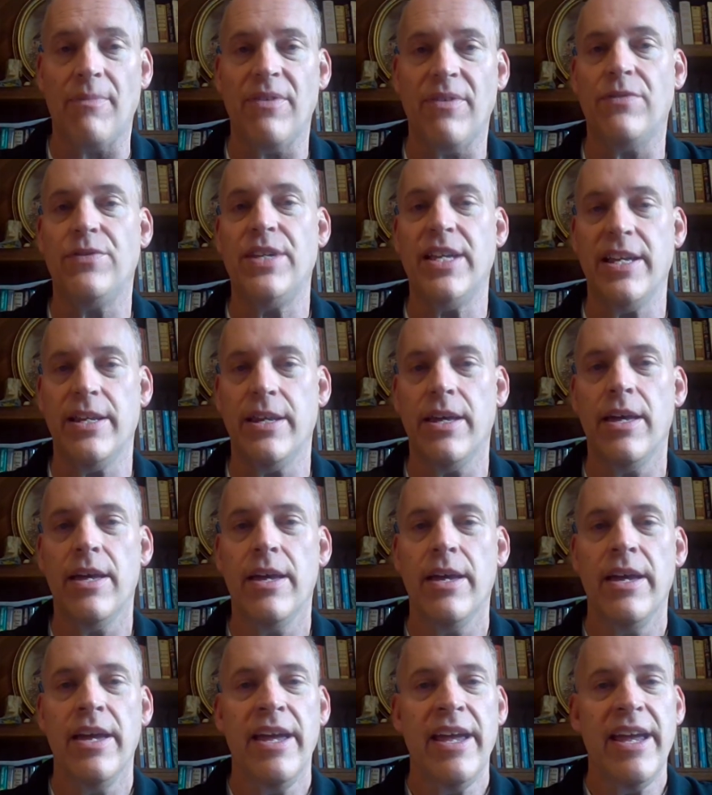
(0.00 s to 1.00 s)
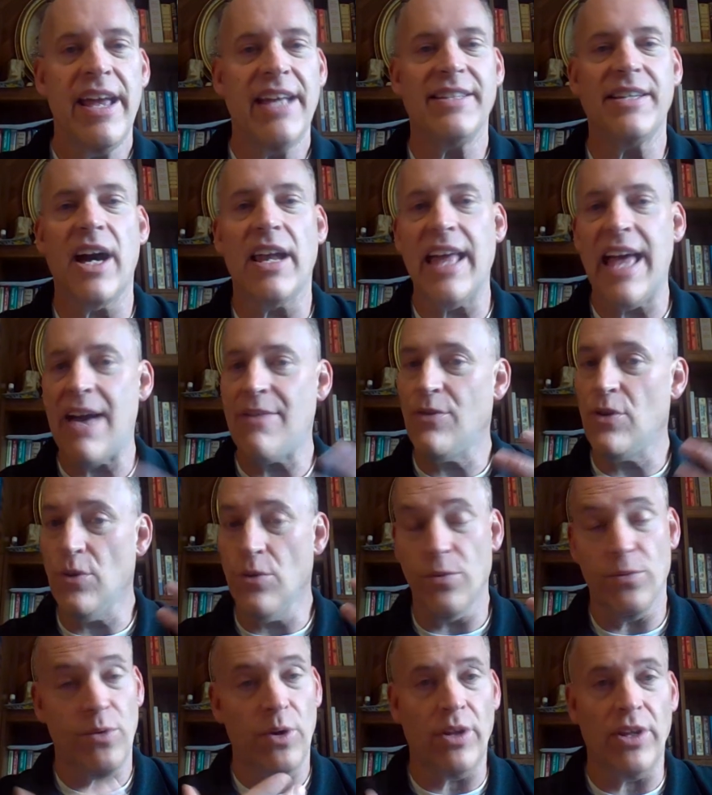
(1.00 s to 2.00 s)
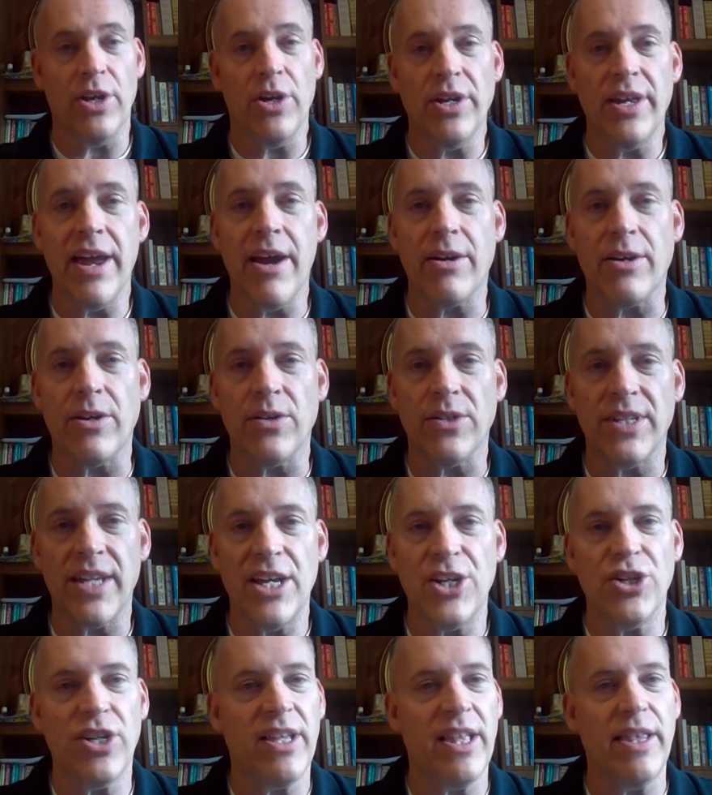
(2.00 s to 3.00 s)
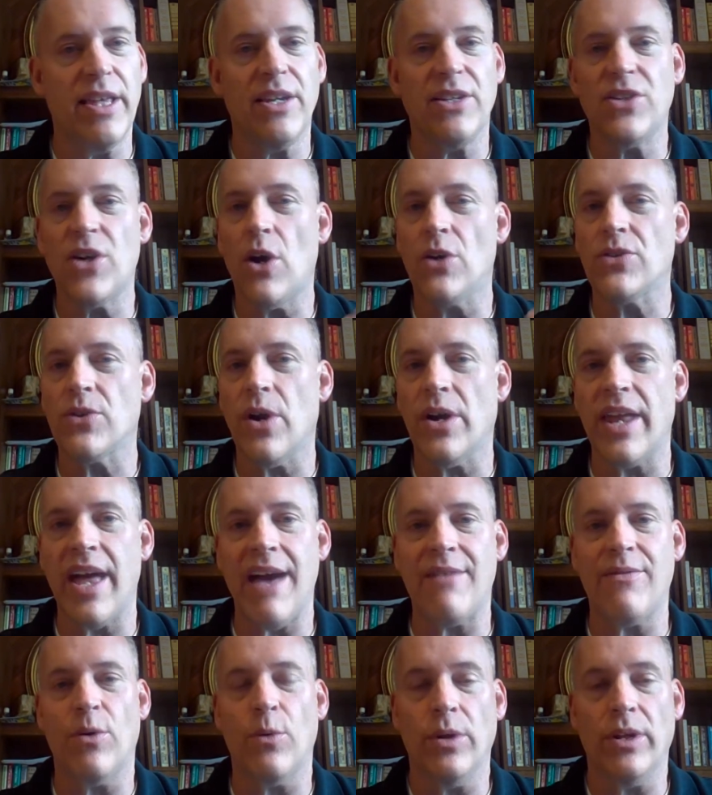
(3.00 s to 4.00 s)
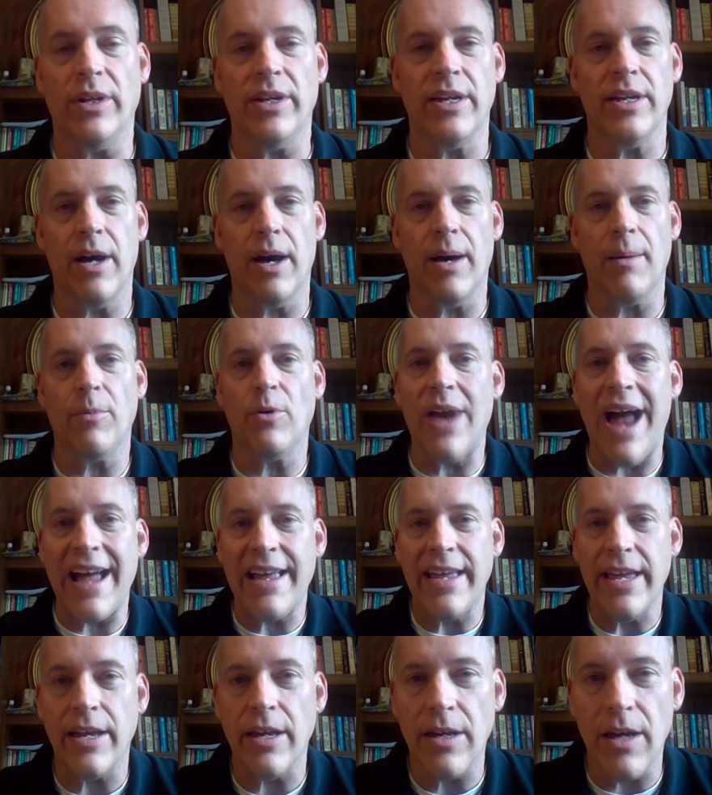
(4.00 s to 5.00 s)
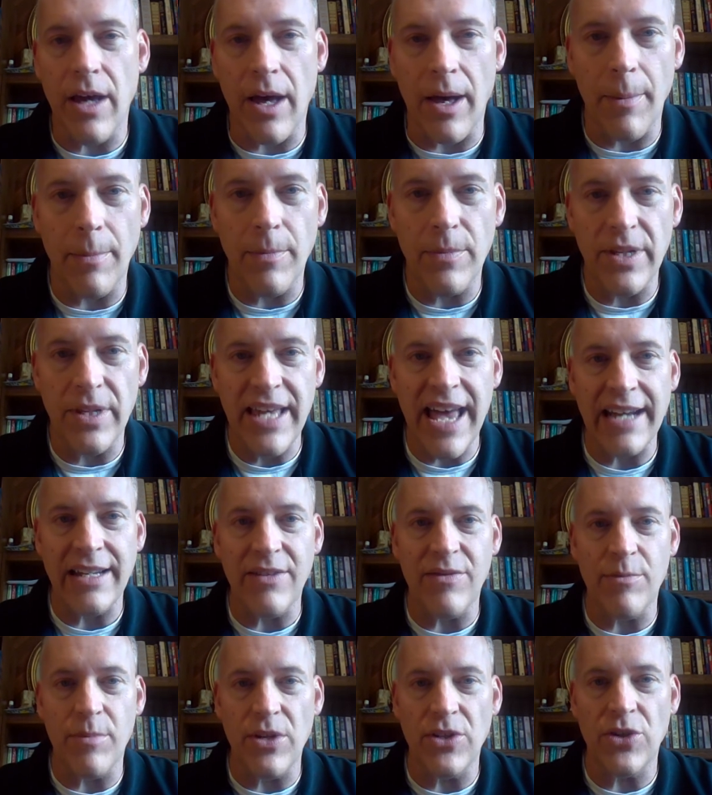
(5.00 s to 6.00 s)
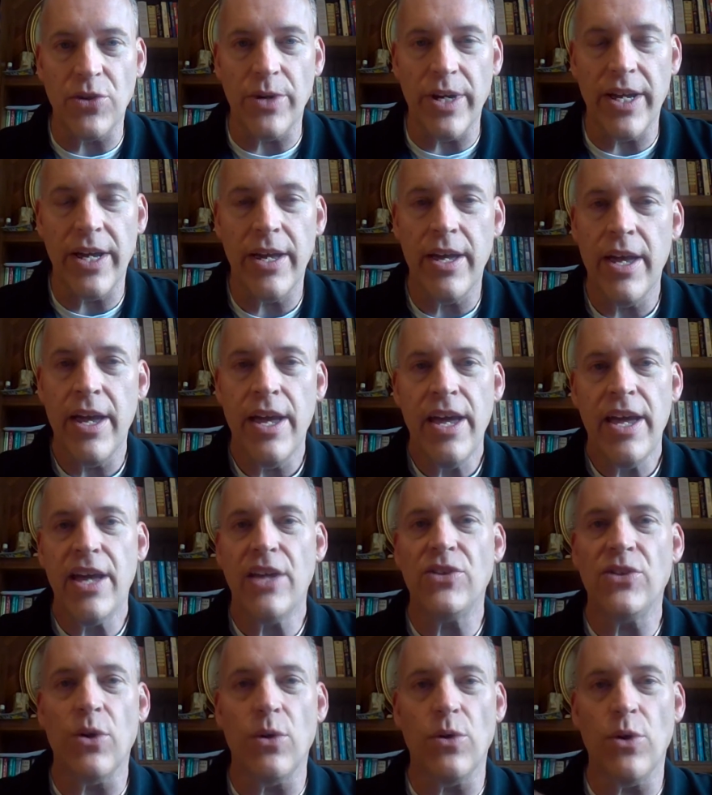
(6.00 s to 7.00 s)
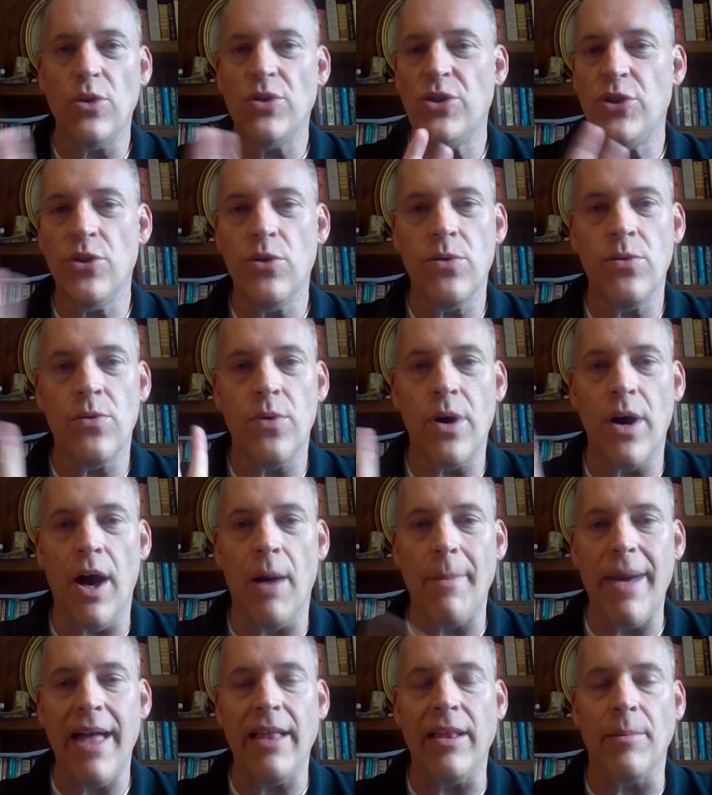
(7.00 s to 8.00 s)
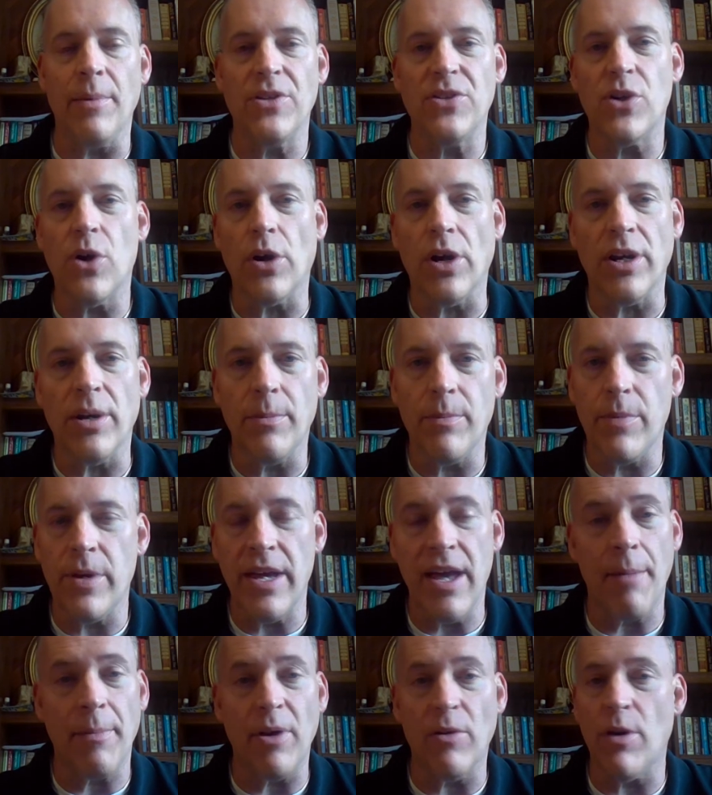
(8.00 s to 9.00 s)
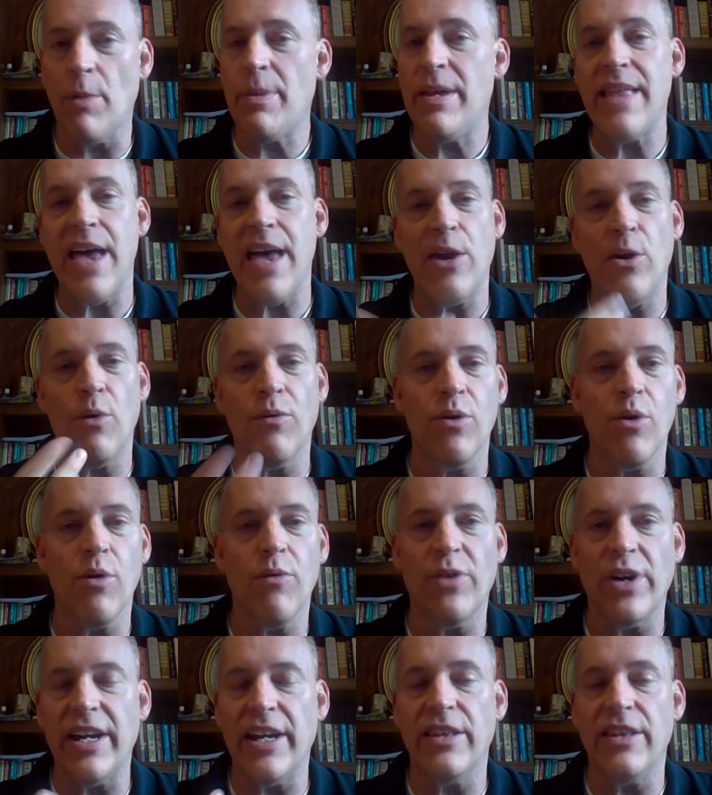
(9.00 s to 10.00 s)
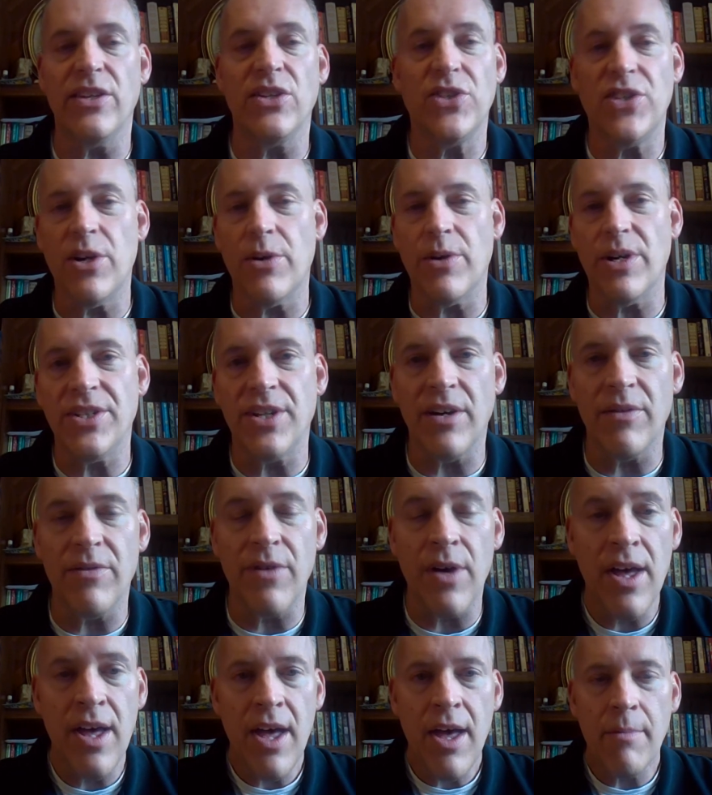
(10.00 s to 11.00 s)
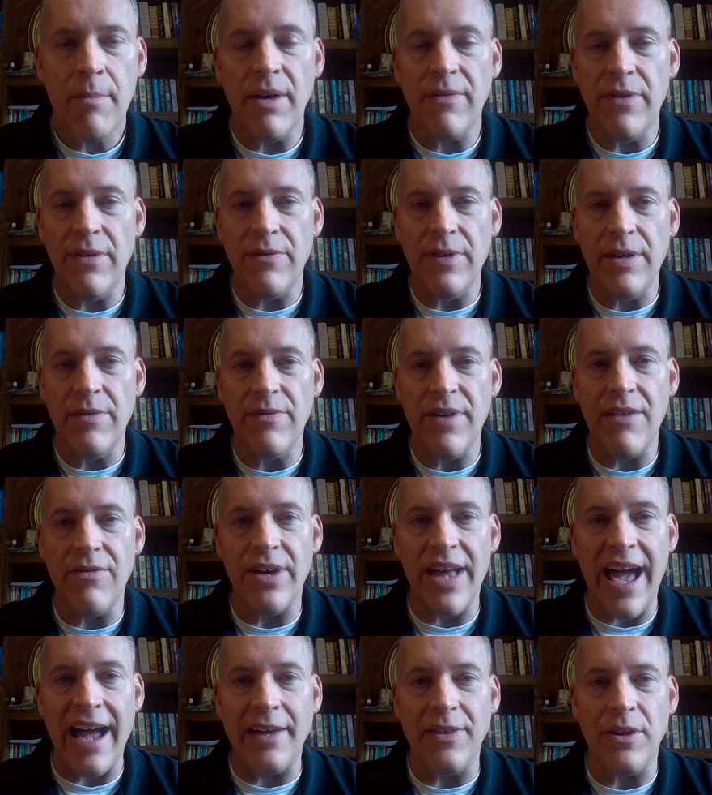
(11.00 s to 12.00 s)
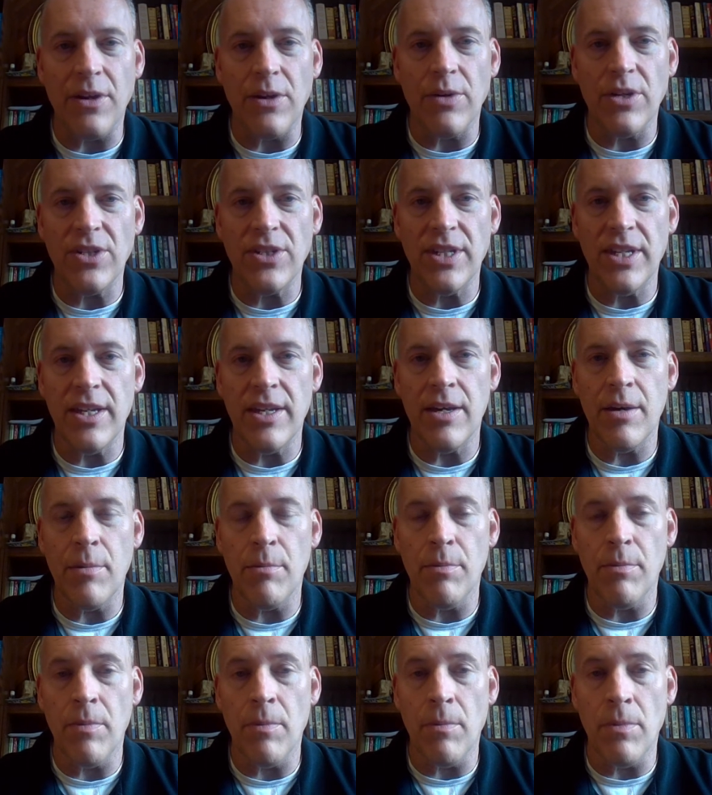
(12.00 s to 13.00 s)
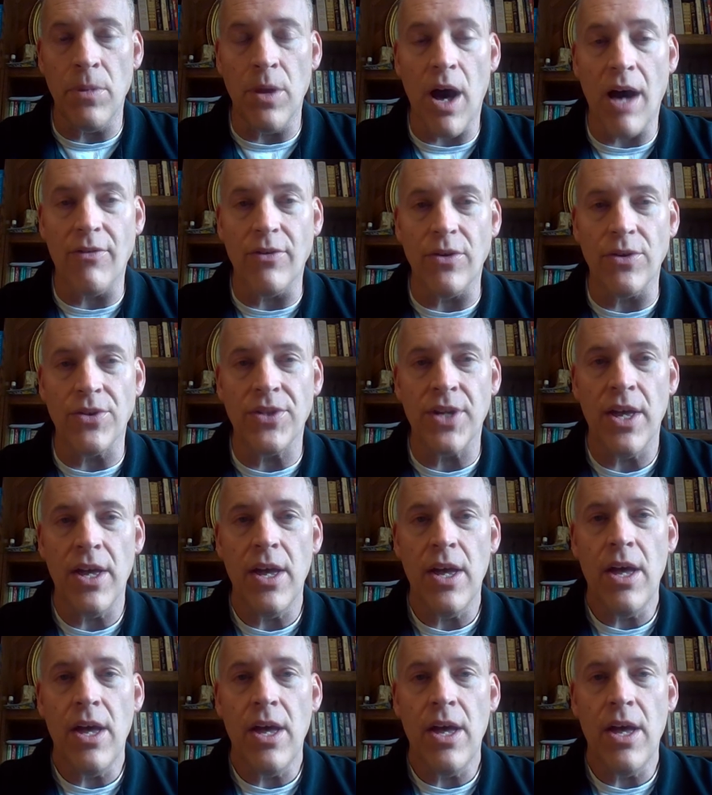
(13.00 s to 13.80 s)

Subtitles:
15. It's got to have really good characterization, and then it's also got to have a really cracking detective mystery. And so those two elements are going to be, I'm going to repeat that over and over again in this series of my 15 favorite Agatha Christie novels.